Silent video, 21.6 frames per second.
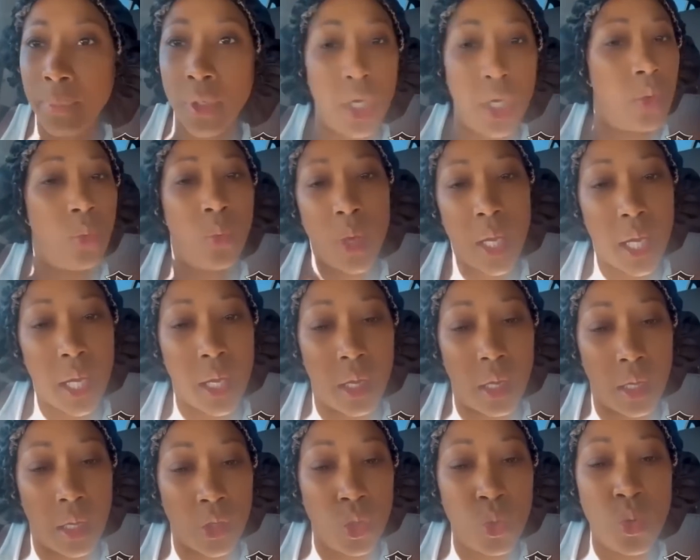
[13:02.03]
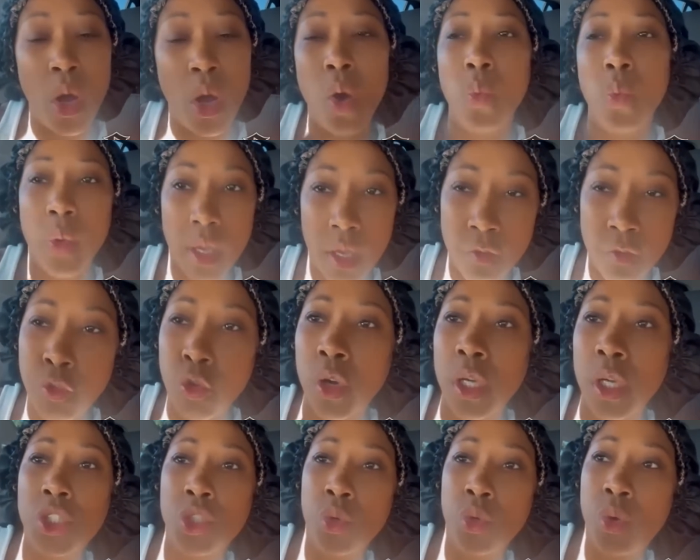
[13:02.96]
I'm gonna win. you gonna win
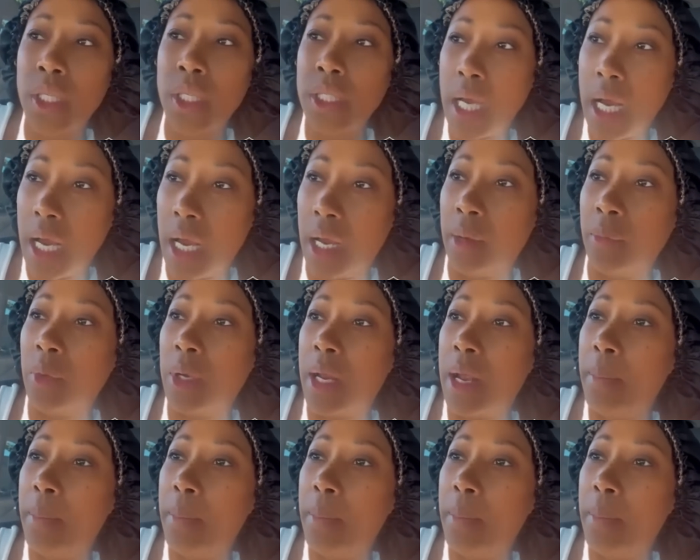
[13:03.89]
for a short time.